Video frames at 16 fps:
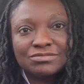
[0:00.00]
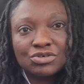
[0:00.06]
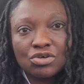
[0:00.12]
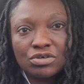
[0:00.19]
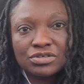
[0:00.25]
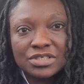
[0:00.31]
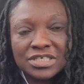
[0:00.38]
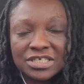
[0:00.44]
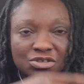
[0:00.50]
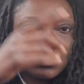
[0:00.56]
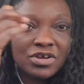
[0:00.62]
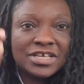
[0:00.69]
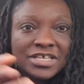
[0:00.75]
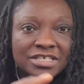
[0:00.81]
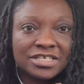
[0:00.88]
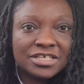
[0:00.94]
because it's
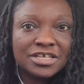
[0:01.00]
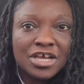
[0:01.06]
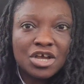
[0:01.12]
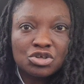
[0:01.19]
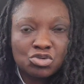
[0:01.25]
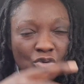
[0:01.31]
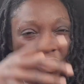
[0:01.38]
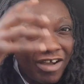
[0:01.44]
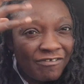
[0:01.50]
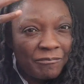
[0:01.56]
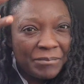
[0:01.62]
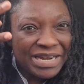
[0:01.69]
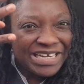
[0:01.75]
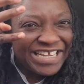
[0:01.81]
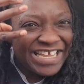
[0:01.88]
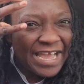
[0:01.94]
not easy to have
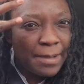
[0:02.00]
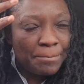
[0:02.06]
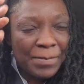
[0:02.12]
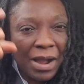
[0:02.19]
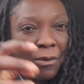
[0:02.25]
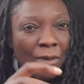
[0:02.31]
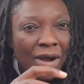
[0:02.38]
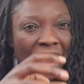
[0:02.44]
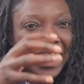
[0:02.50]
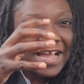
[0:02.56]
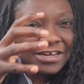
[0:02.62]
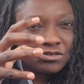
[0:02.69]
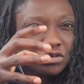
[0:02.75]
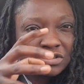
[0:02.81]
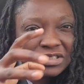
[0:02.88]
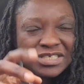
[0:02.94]
money and power
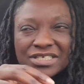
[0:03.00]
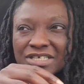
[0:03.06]
and not,